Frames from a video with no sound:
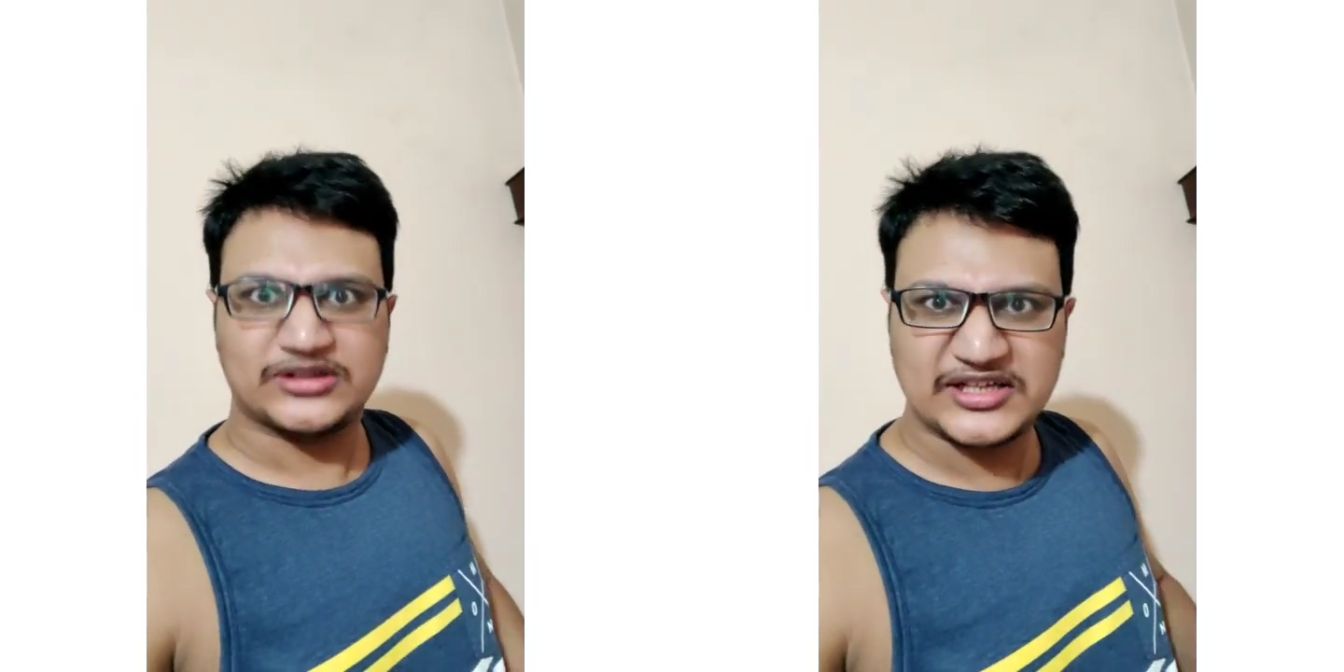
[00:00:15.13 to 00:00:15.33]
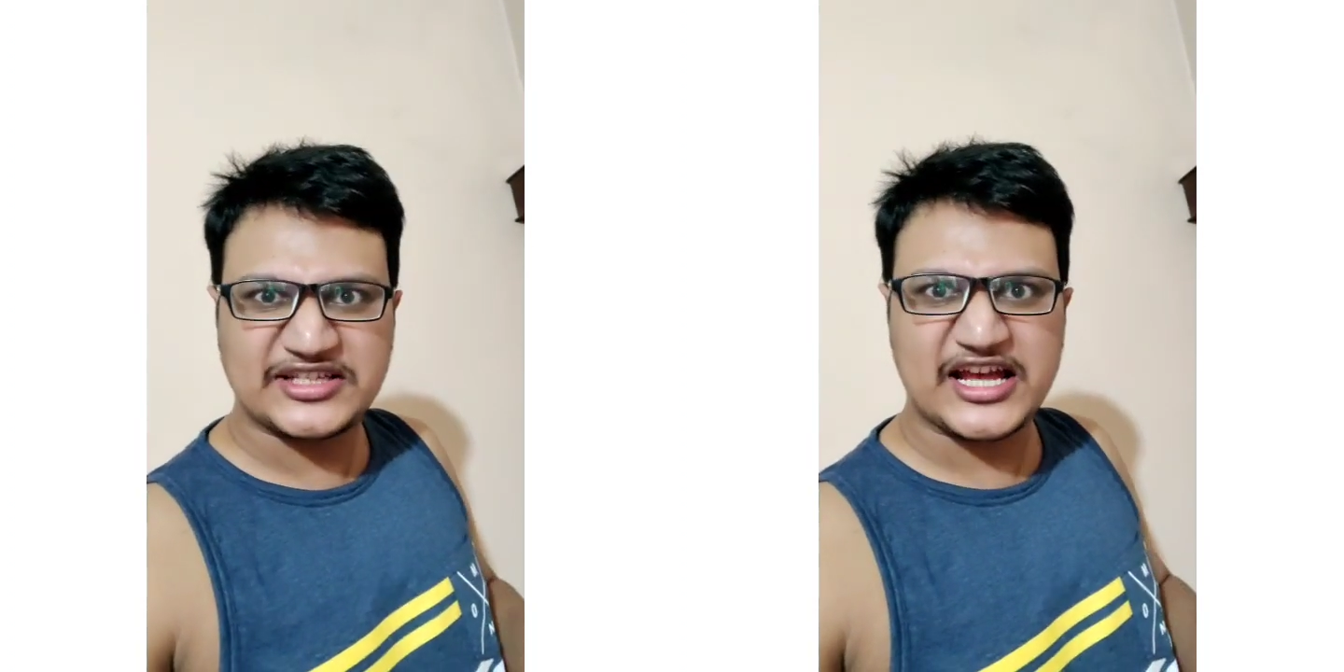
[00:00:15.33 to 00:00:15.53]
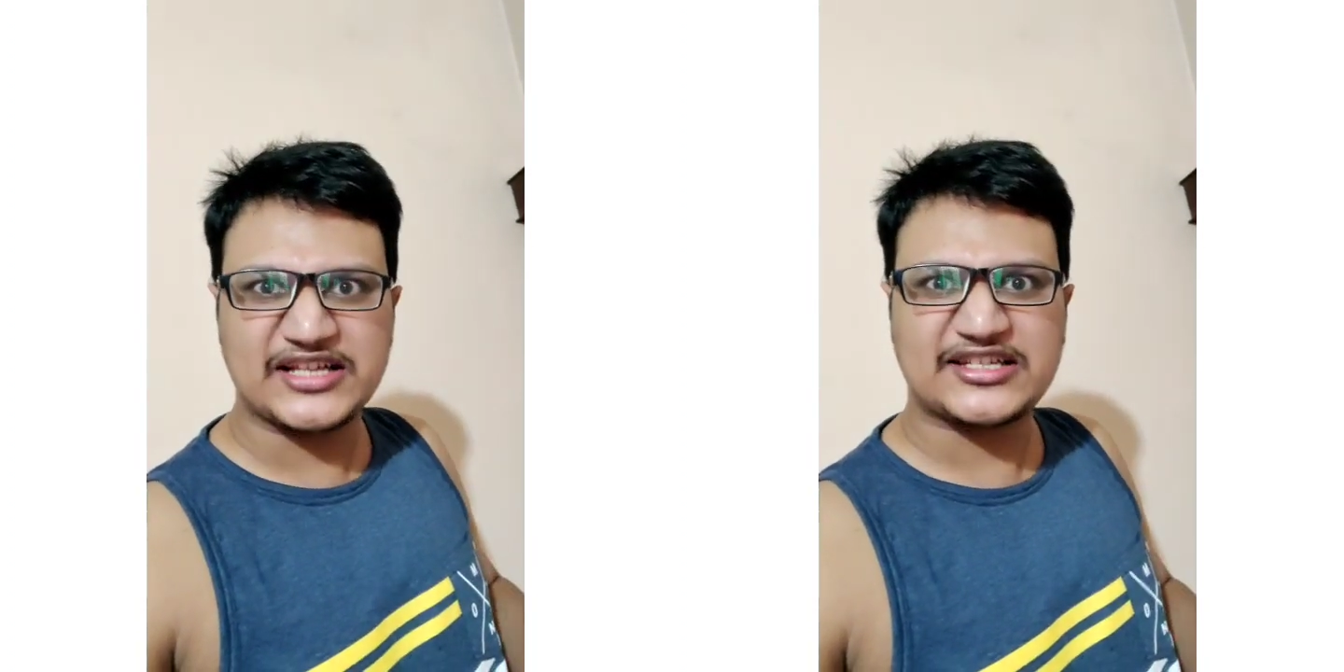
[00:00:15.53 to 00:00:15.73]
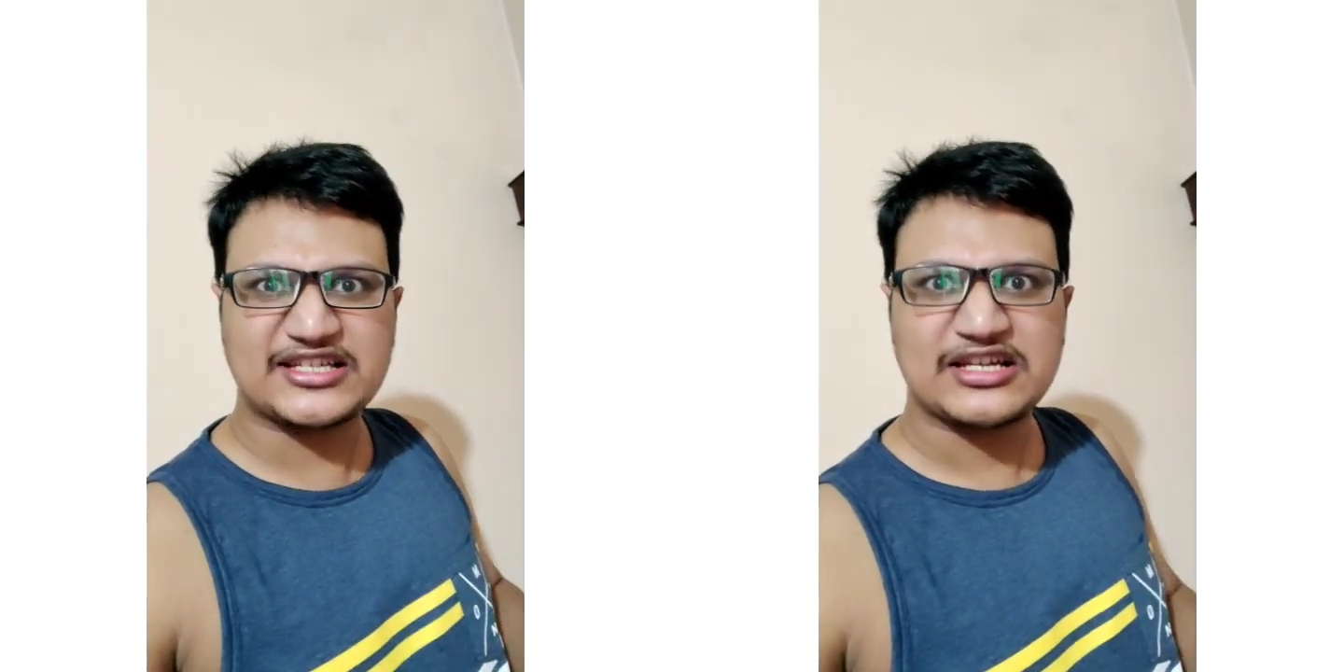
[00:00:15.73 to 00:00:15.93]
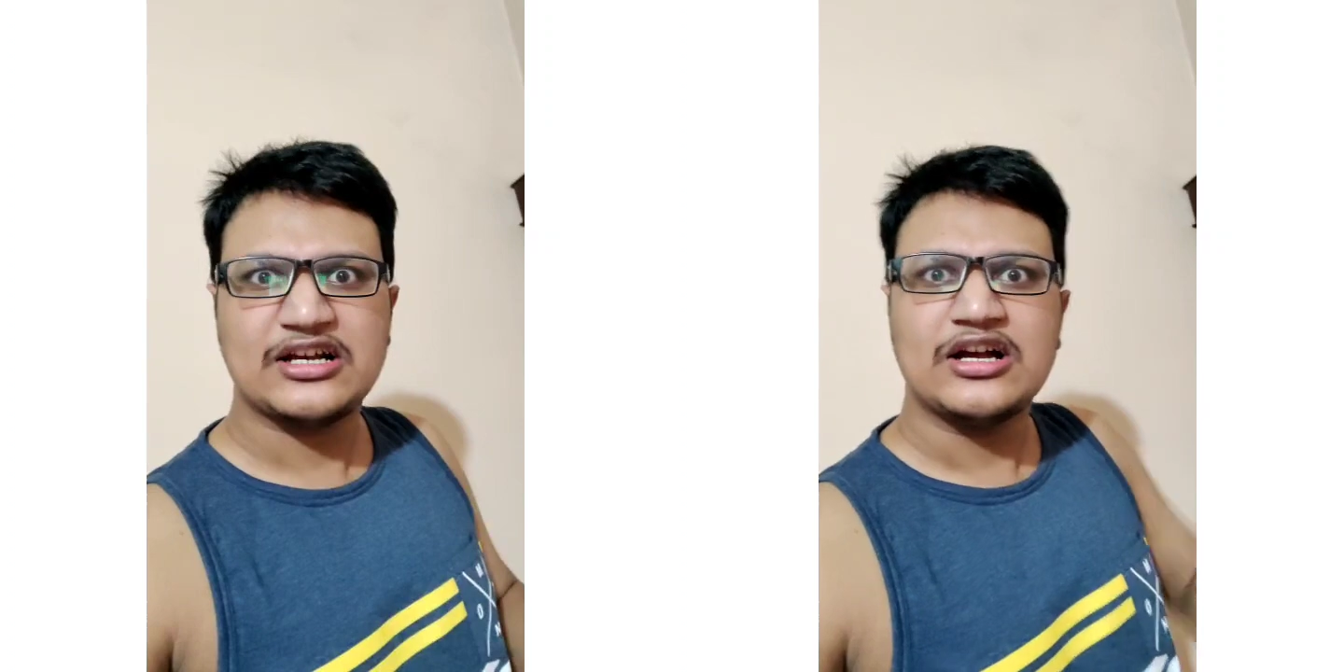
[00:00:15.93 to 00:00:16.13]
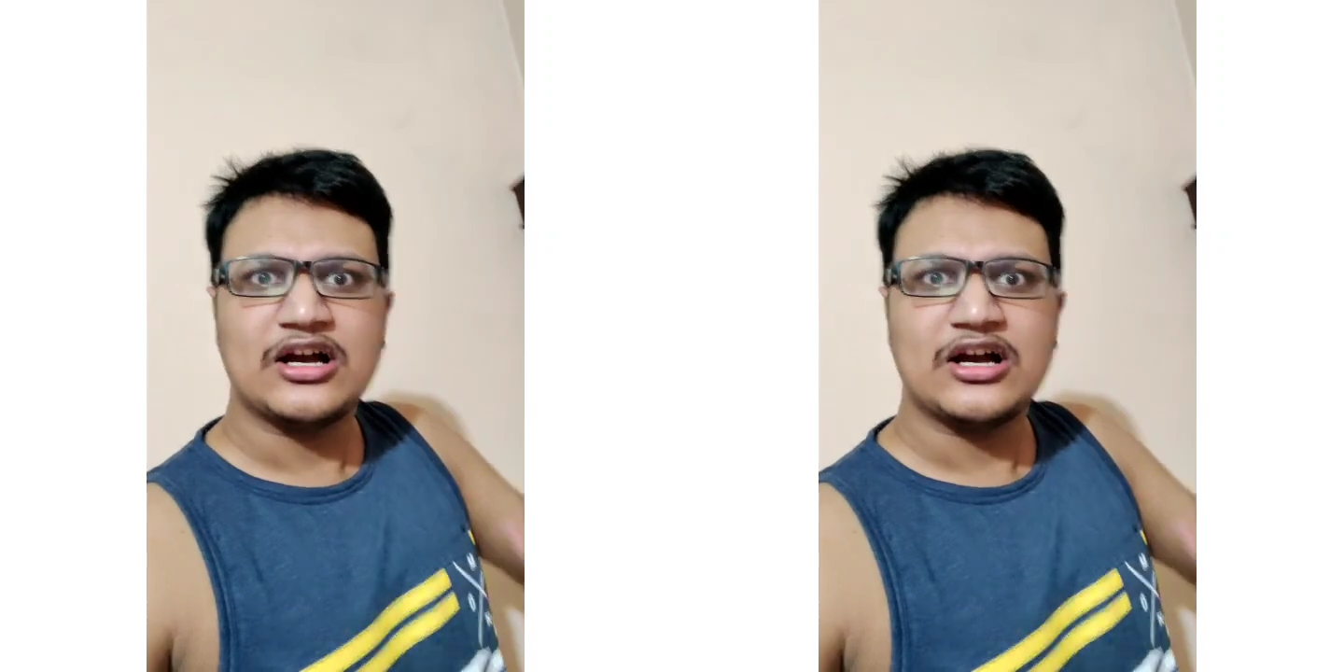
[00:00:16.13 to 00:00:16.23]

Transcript: This is